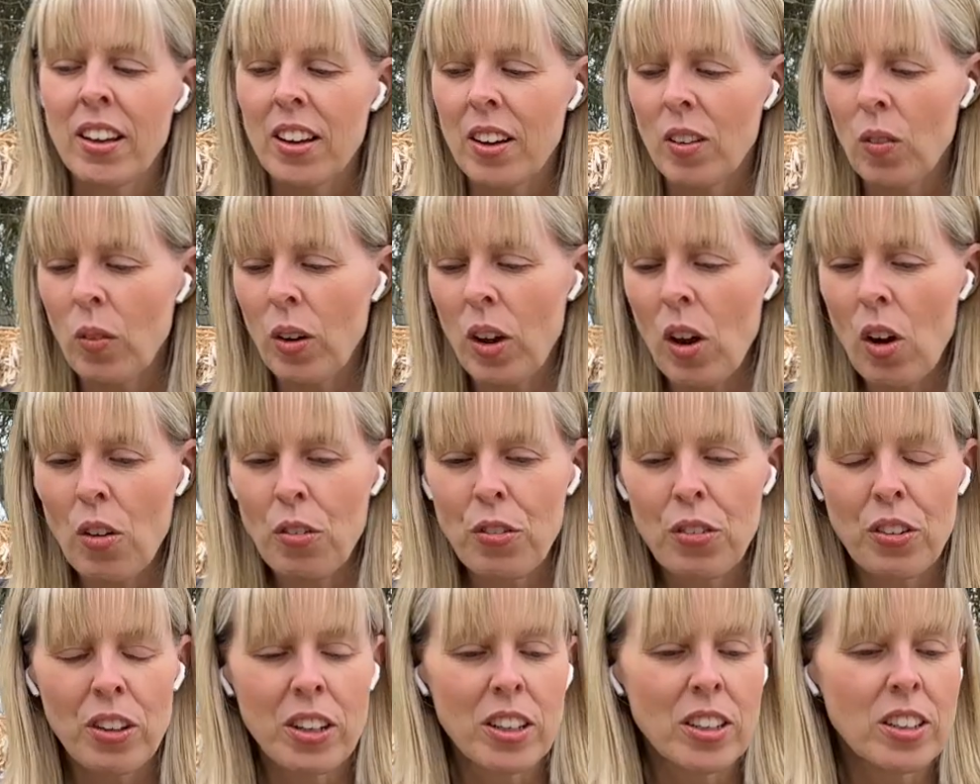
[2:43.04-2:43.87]
we
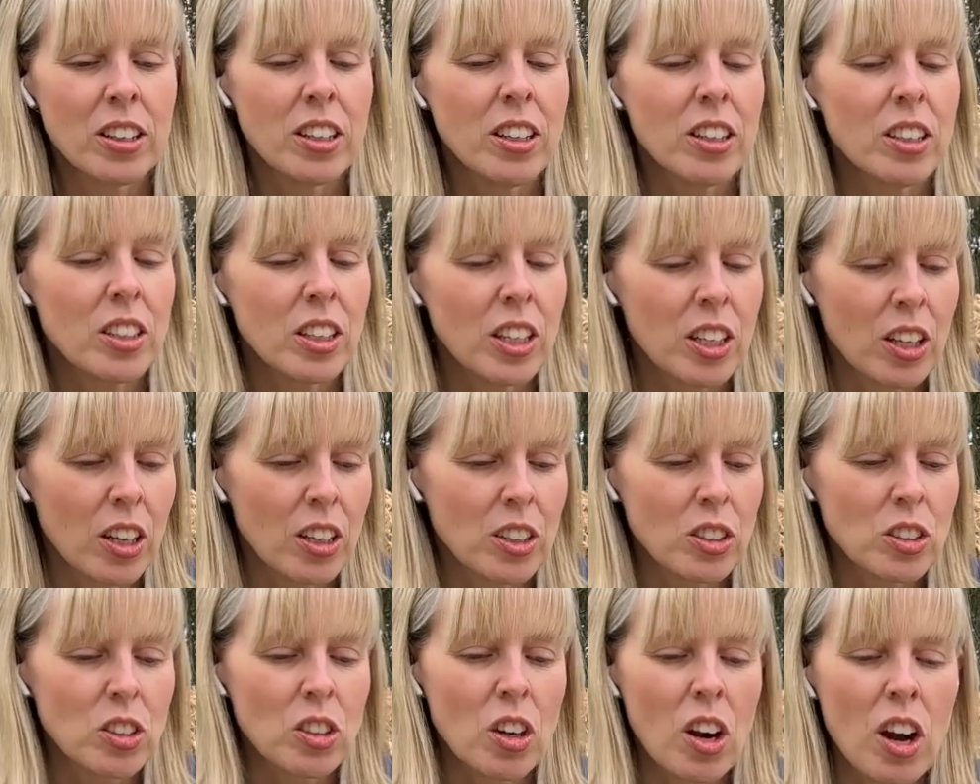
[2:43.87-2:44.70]
often, you know,
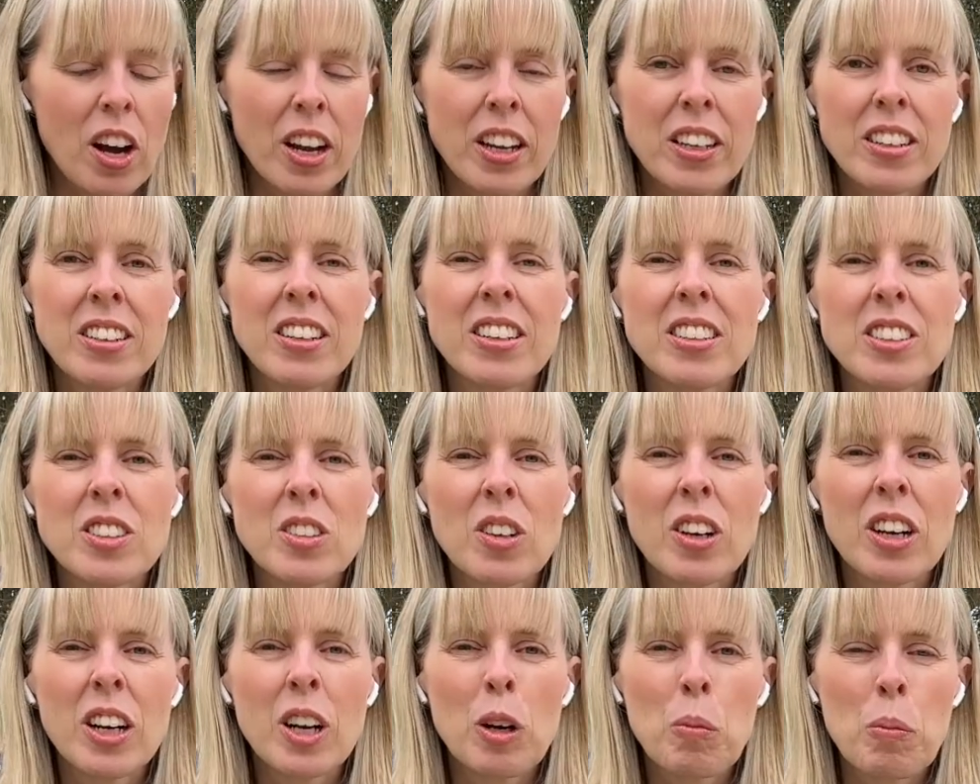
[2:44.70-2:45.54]
try and do a
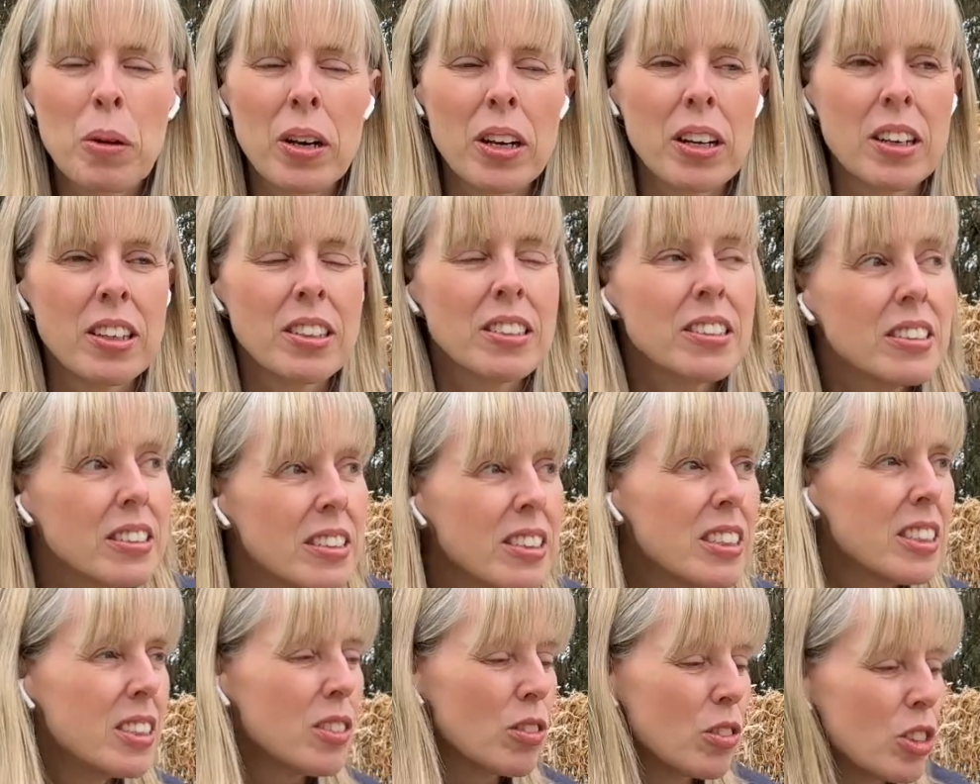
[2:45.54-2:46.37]
little bit of
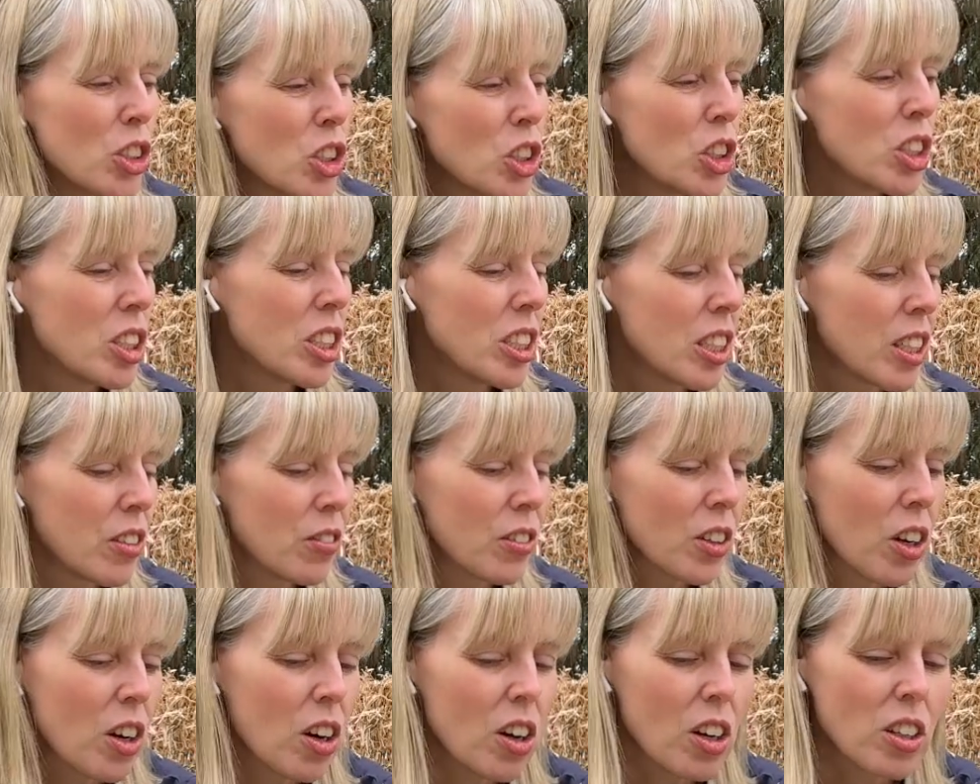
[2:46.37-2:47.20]
reducing of
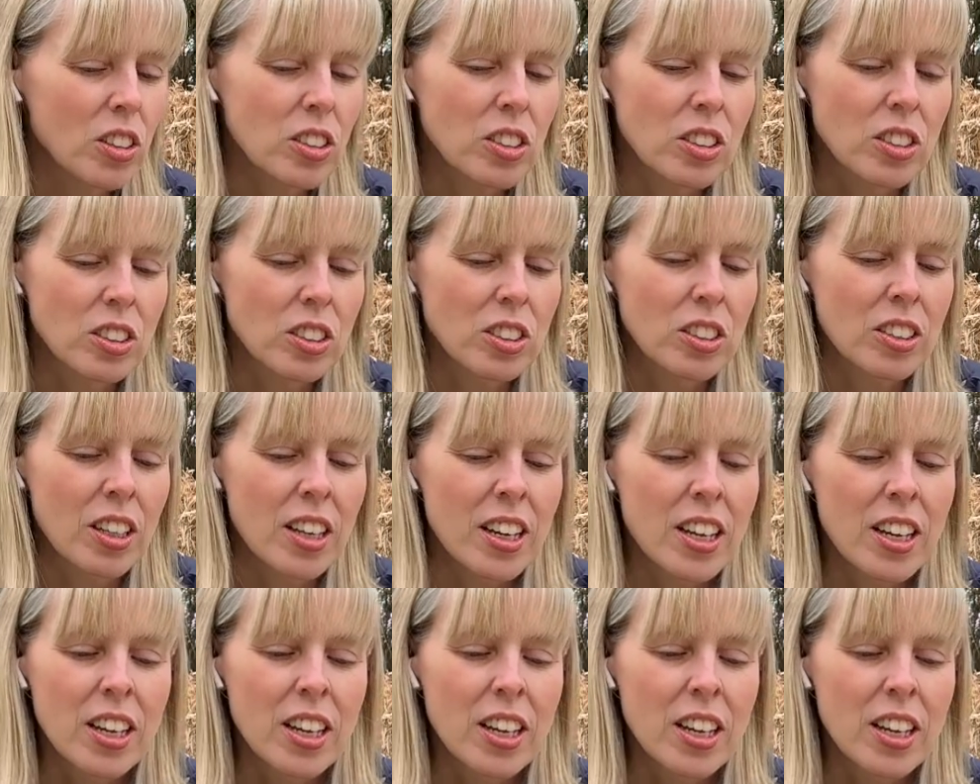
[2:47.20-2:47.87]
costs.